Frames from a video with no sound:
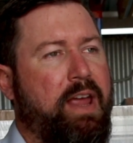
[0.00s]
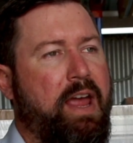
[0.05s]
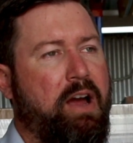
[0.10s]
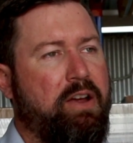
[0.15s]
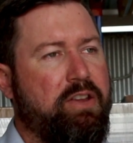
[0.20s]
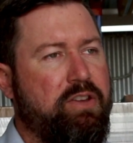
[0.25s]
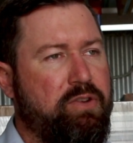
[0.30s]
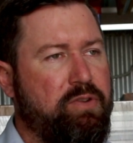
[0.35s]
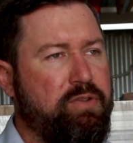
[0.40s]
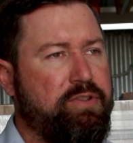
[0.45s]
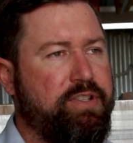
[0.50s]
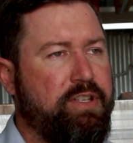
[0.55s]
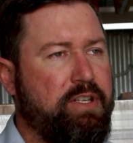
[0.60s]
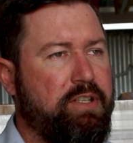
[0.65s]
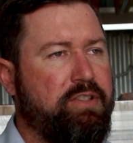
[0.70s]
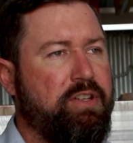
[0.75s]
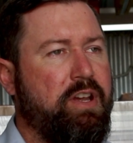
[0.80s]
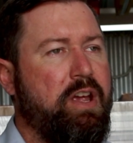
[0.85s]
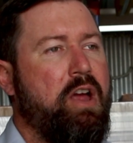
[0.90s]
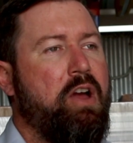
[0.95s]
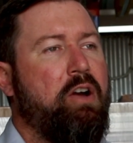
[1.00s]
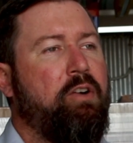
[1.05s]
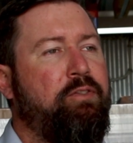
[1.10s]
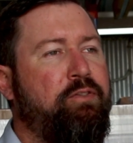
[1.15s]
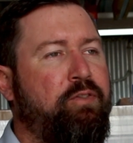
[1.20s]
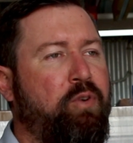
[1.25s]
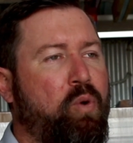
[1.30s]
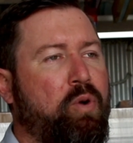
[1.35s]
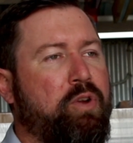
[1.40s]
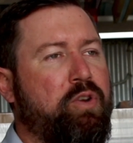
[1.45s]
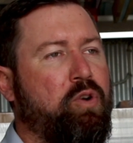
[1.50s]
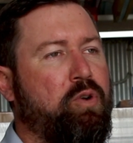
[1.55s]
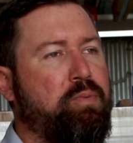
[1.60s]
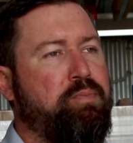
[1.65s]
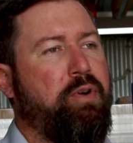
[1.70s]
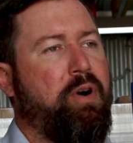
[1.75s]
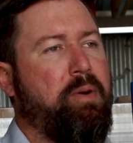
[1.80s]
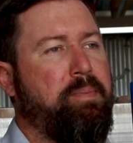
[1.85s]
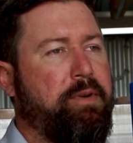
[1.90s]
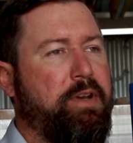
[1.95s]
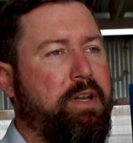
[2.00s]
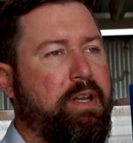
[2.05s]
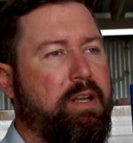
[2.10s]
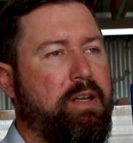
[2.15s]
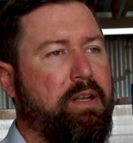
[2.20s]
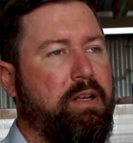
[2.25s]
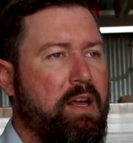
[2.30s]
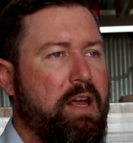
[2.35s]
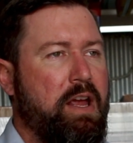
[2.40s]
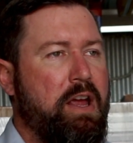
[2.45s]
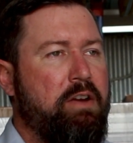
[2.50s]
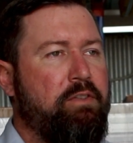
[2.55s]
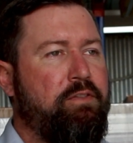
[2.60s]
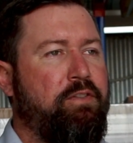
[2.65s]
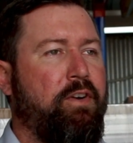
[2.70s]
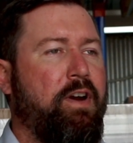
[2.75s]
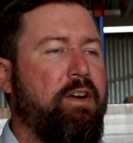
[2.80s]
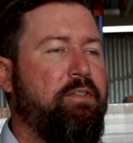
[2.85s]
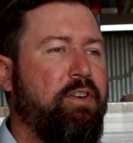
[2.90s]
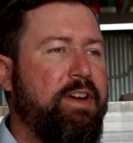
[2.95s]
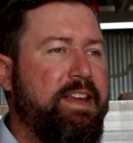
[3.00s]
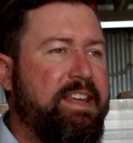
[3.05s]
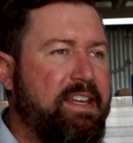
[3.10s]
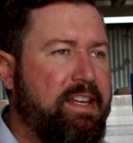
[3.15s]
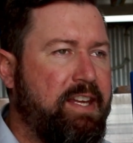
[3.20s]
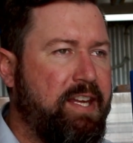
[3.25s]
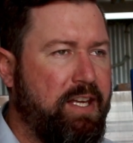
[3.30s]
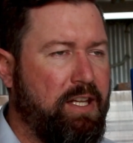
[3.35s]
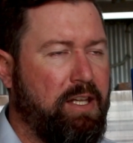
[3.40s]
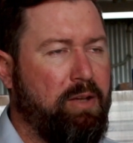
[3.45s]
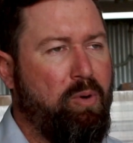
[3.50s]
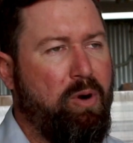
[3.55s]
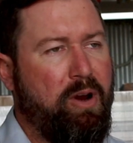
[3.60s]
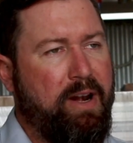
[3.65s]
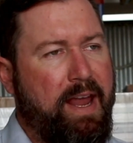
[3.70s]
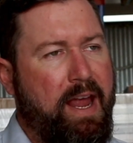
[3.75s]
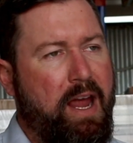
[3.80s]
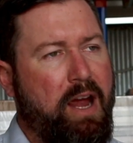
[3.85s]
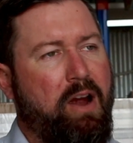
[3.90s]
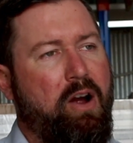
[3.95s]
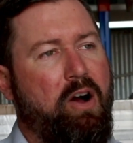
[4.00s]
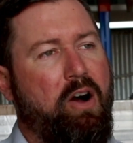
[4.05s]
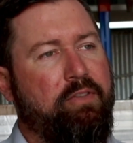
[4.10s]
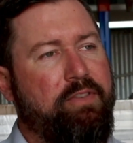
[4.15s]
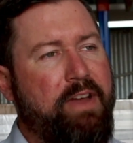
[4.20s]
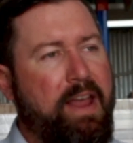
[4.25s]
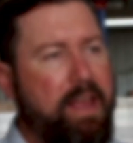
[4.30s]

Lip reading: hour usage for your property. For every kilowatt hour of